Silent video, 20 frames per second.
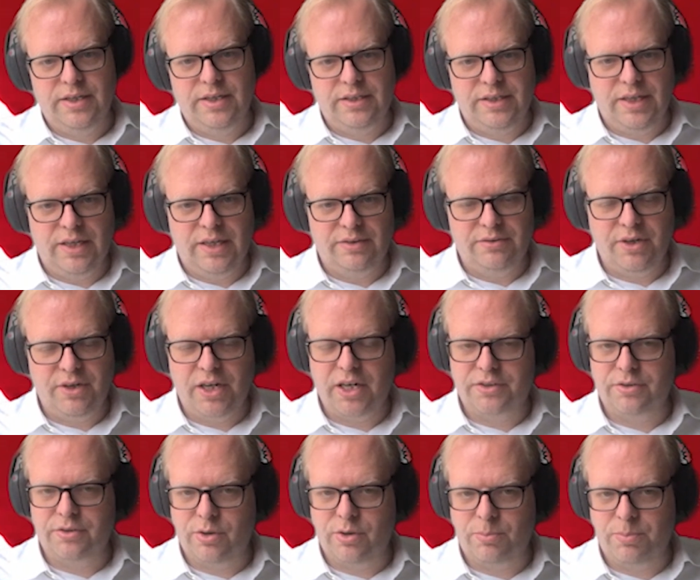the
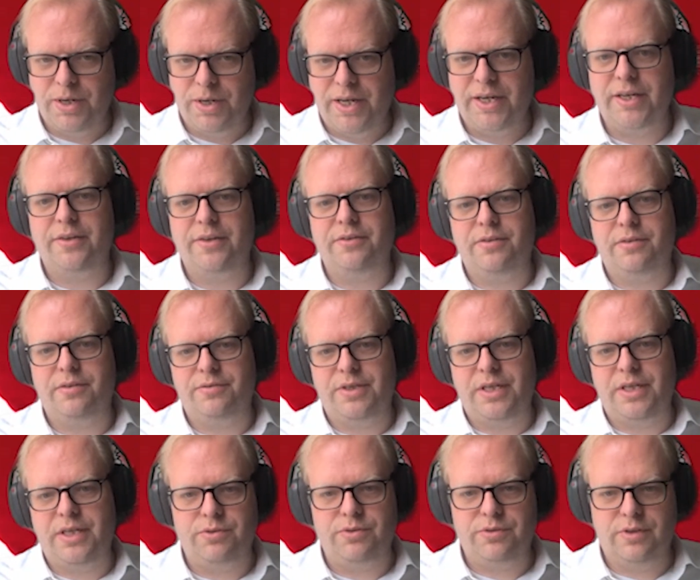regulatory compliance, if
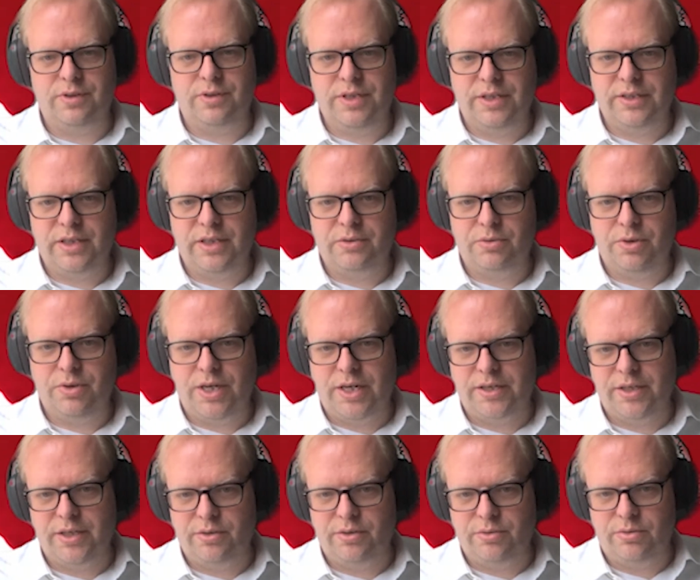that was a thing that you
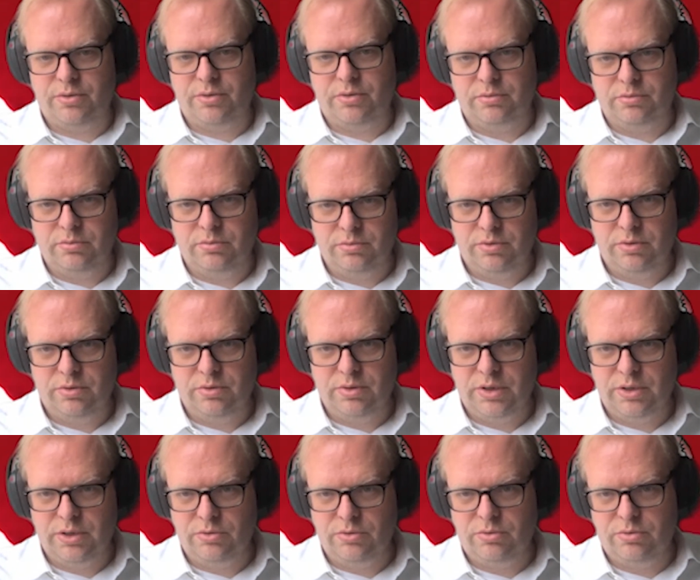had in your
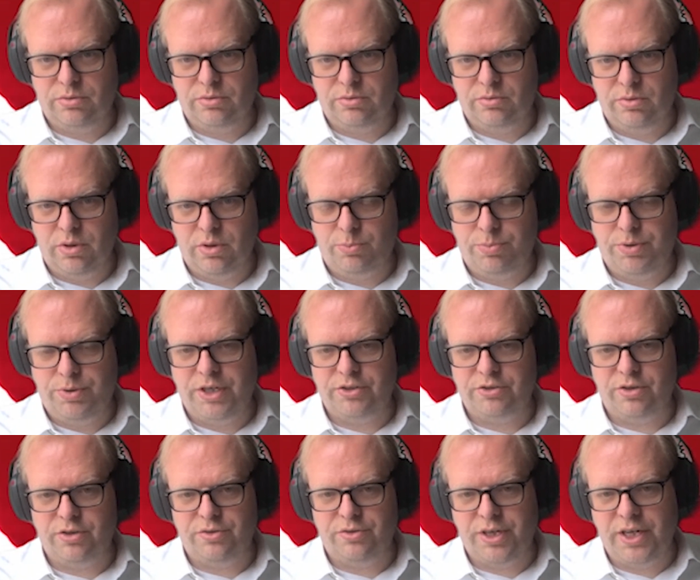
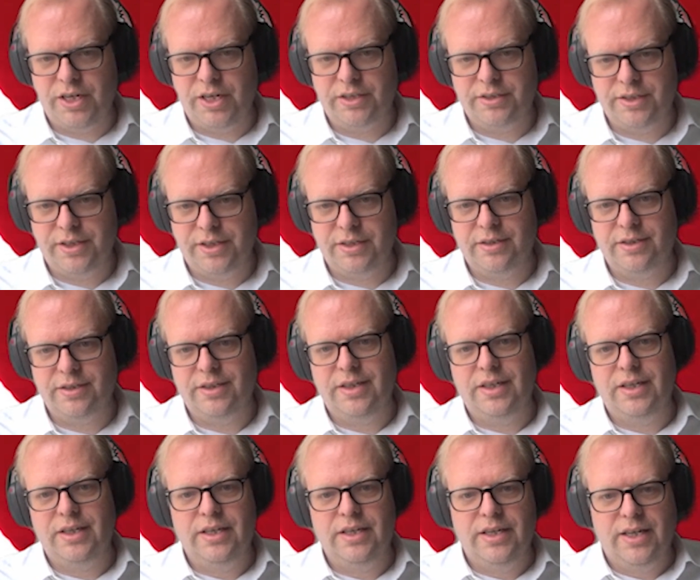operational reality,
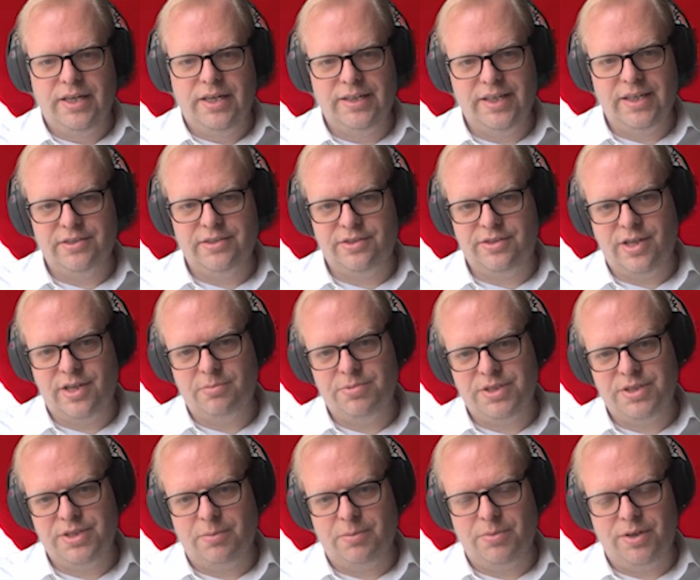and then some
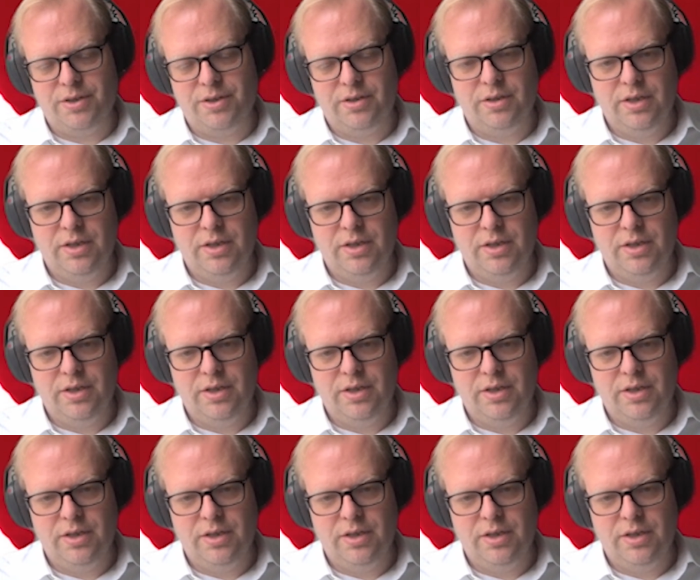cyber.